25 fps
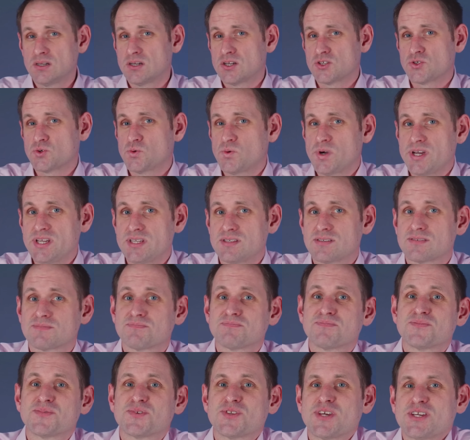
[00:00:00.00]
As always,
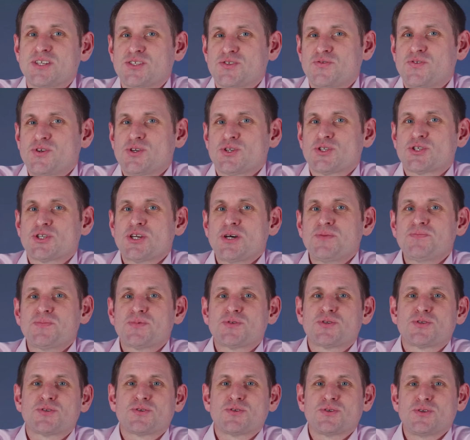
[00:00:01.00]
thanks for your
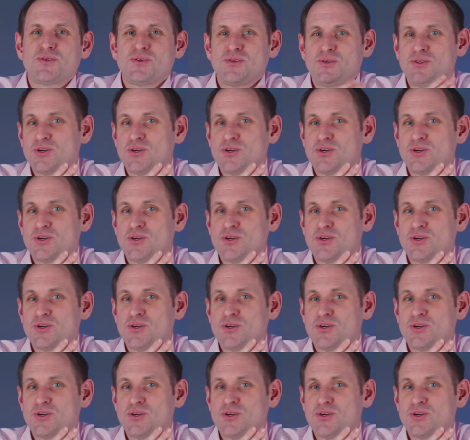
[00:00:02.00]
subs,